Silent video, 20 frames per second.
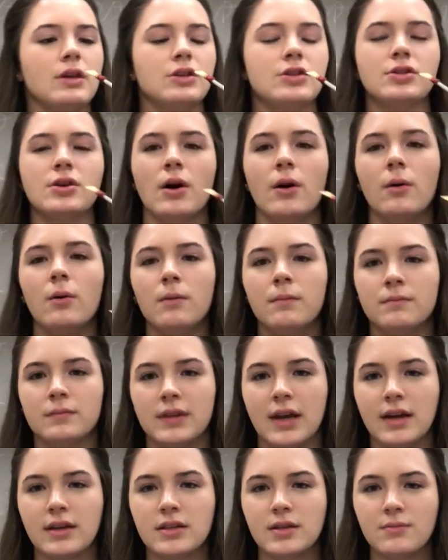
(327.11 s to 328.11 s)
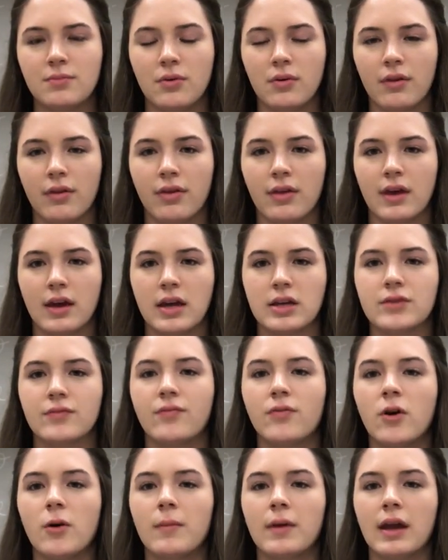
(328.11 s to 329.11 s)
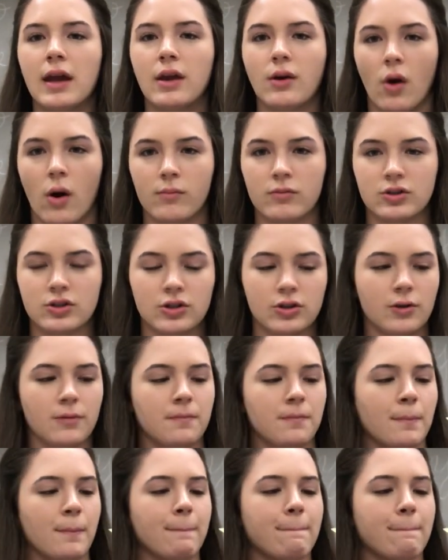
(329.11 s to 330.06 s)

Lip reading: So next important thing is forming an embouchure.